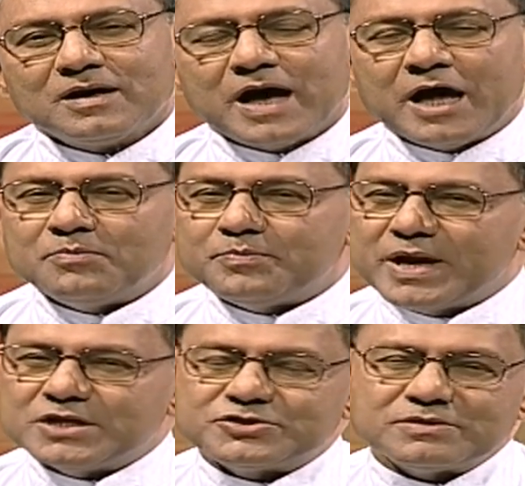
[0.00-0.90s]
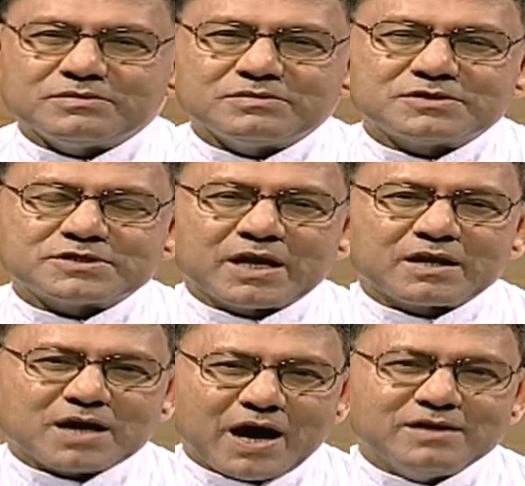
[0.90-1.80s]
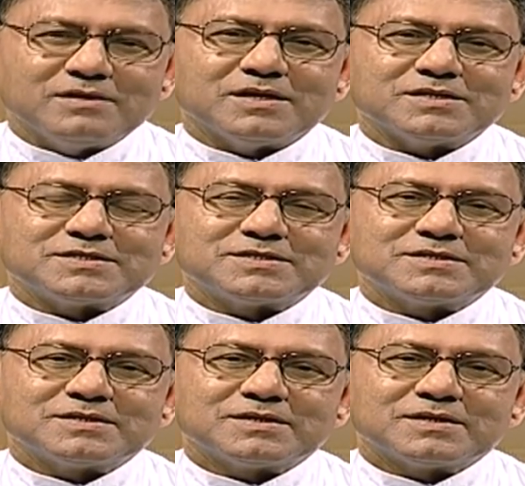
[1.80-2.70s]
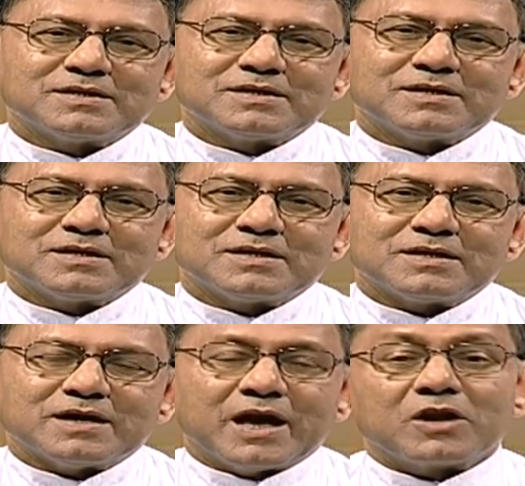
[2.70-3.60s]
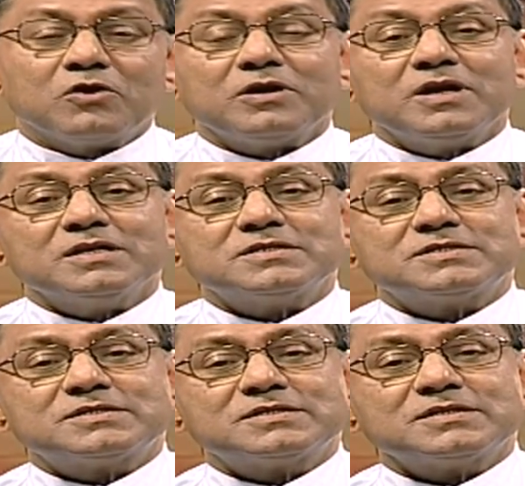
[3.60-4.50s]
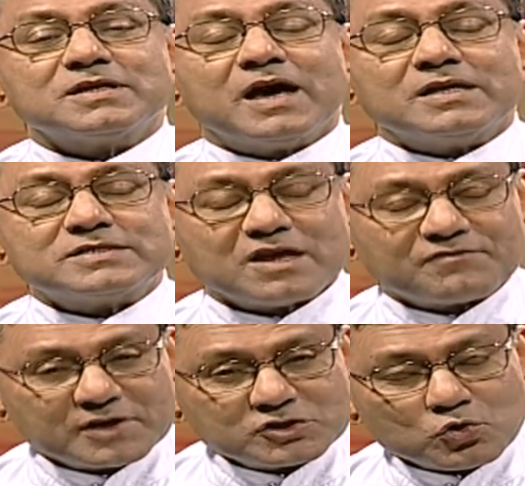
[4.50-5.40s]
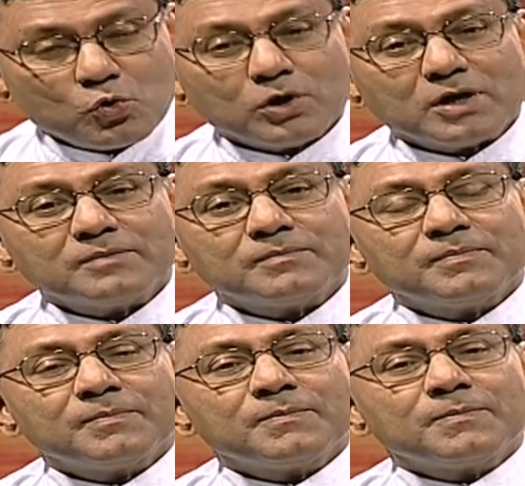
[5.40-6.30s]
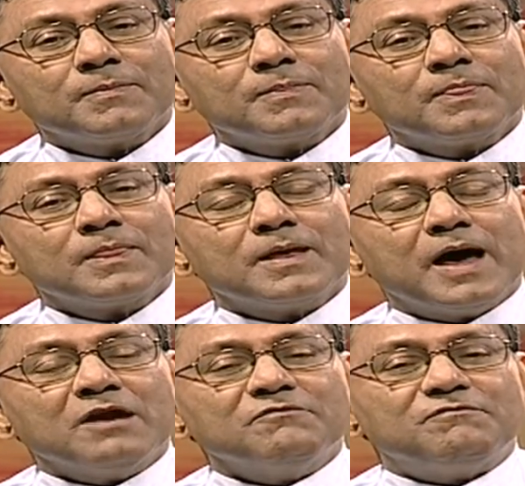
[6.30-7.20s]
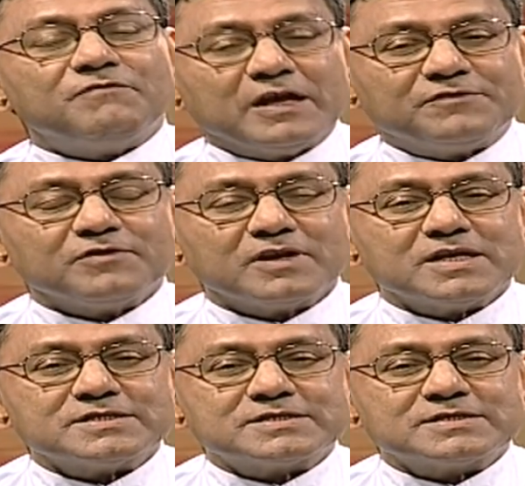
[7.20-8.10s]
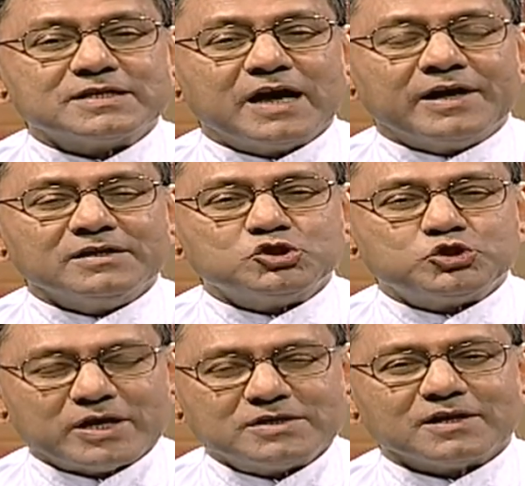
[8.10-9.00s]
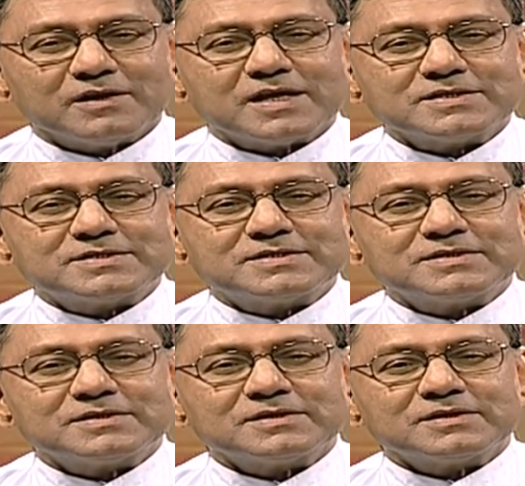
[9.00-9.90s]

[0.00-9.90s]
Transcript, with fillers: and patience and kindness and goodness and self-control and faithfulness and gentleness.